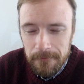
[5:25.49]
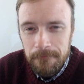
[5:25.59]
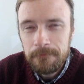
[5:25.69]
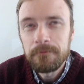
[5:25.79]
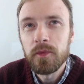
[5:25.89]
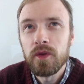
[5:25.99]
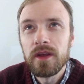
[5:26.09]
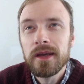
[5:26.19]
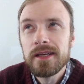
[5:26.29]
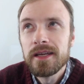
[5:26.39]

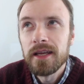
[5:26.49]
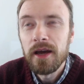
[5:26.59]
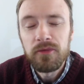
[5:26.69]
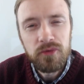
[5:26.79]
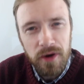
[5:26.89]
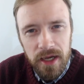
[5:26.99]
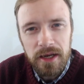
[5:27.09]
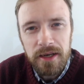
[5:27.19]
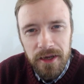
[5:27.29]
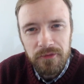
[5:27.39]
Yeah,
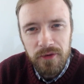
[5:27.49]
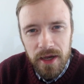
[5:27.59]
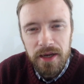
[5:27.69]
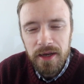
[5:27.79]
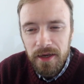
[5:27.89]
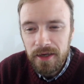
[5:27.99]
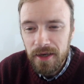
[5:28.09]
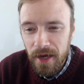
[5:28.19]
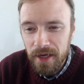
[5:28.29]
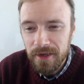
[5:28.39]
Friday
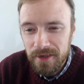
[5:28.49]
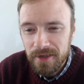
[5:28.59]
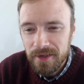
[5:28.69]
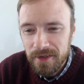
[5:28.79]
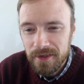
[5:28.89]
night